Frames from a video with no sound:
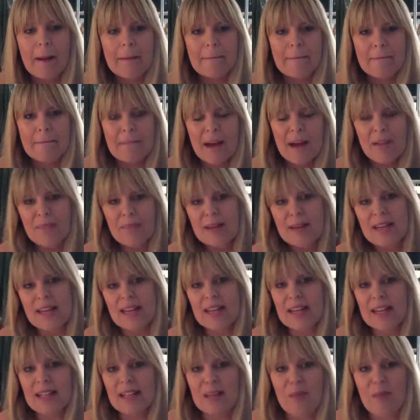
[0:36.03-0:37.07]
I've
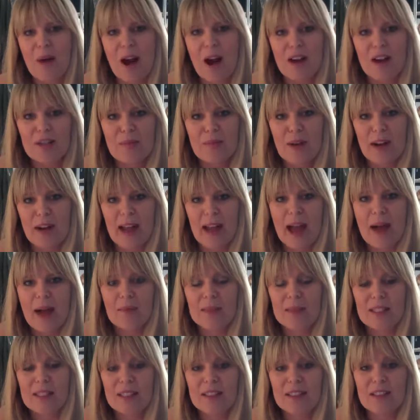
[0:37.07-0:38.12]
been in the Poshmark app
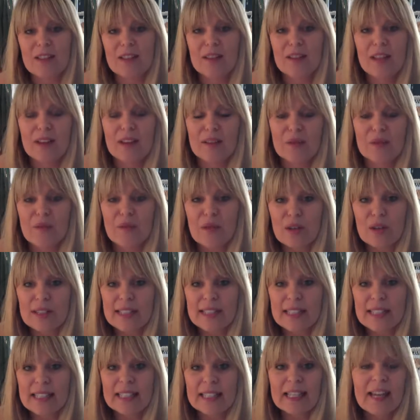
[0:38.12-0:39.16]
since
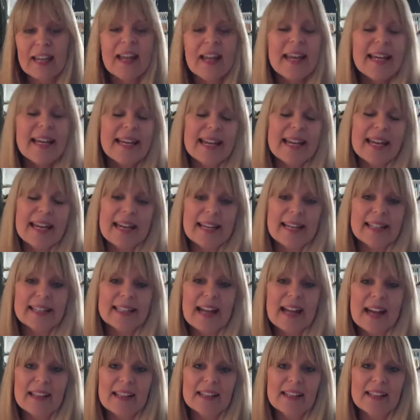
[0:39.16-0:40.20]
2014 and
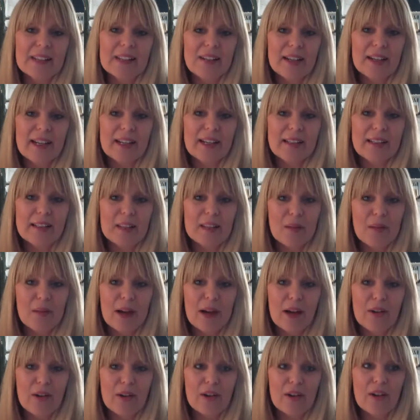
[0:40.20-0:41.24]
got serious
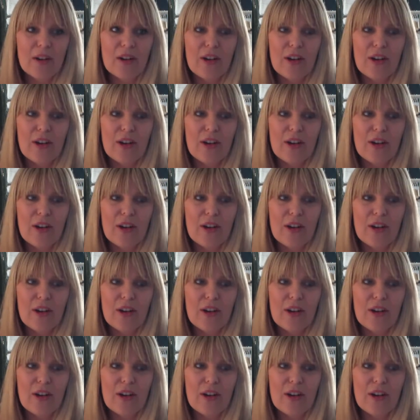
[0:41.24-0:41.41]
about